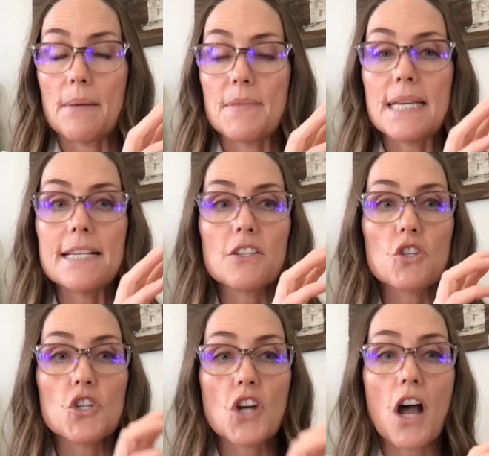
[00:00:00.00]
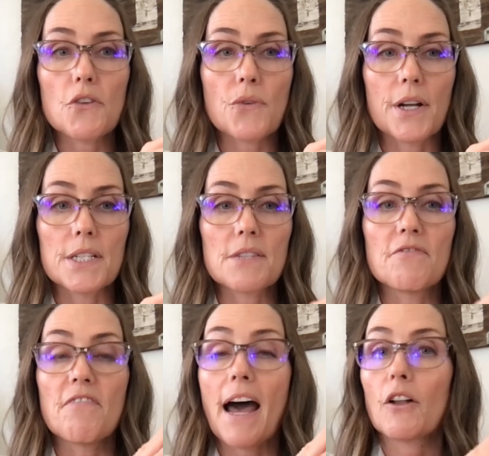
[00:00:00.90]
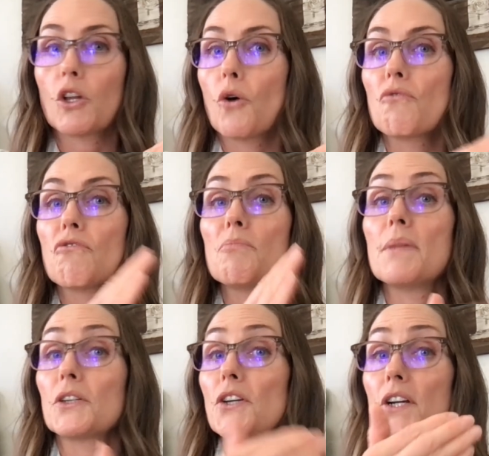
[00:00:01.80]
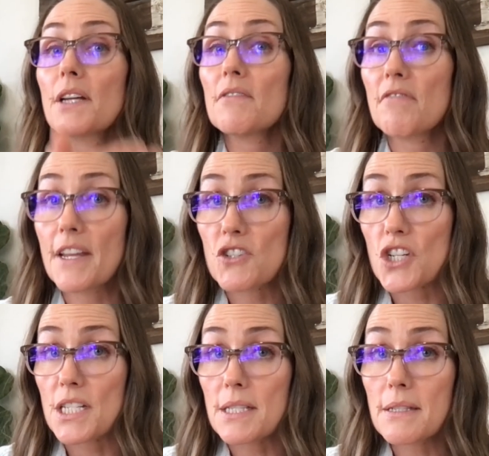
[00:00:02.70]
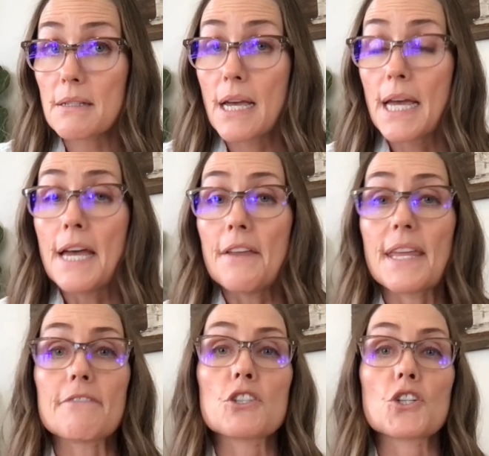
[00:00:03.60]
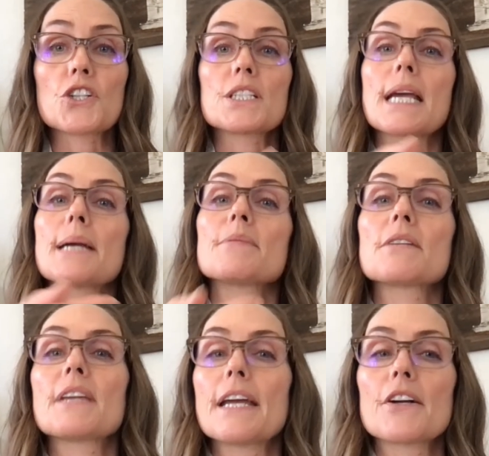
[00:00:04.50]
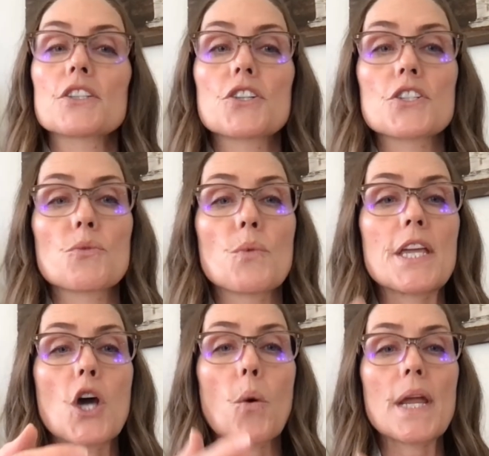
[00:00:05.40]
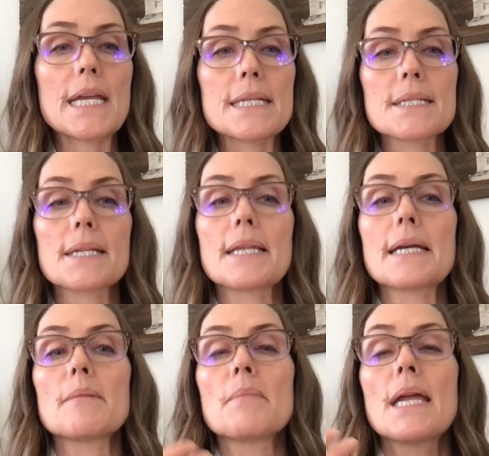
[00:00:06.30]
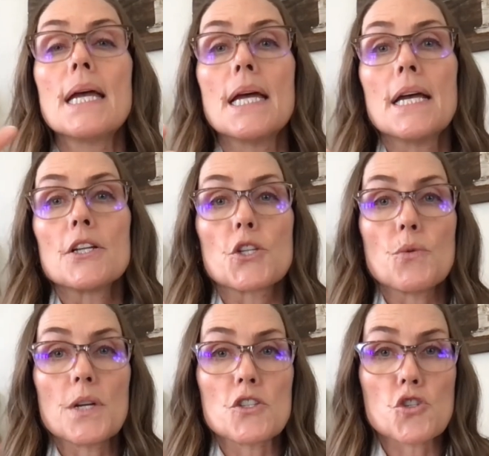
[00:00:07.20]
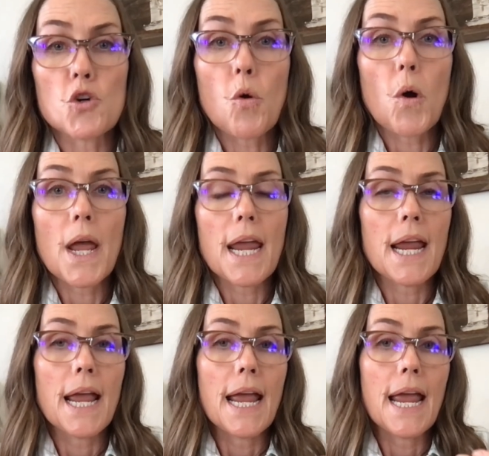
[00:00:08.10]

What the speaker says: These genres follow familiar conventions. They have certain types of characters. We go into them to enjoy